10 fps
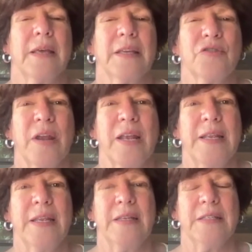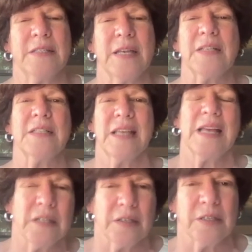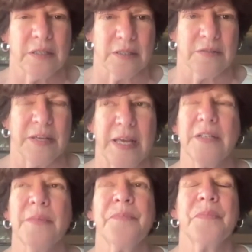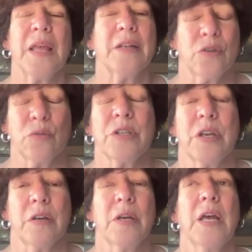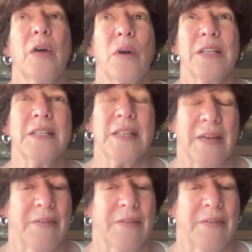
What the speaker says: Israeli society is the antithesis of that. And it's also, once it gave